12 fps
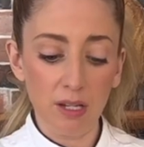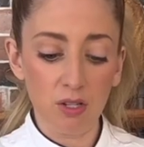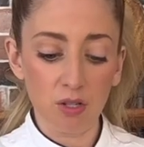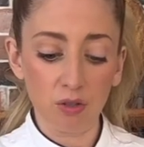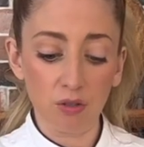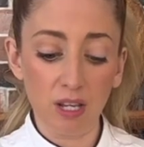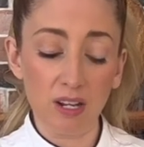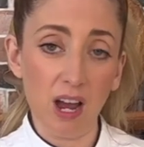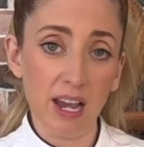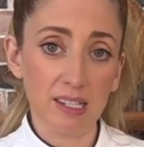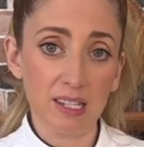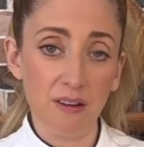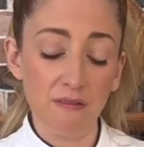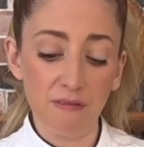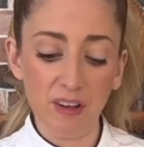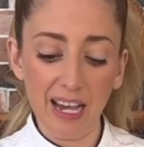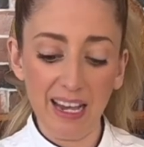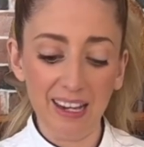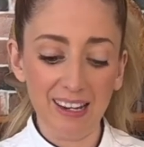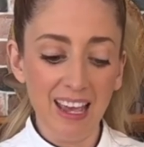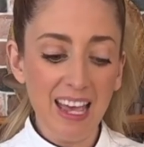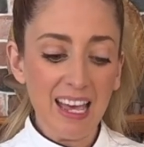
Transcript: until they're nice and fine.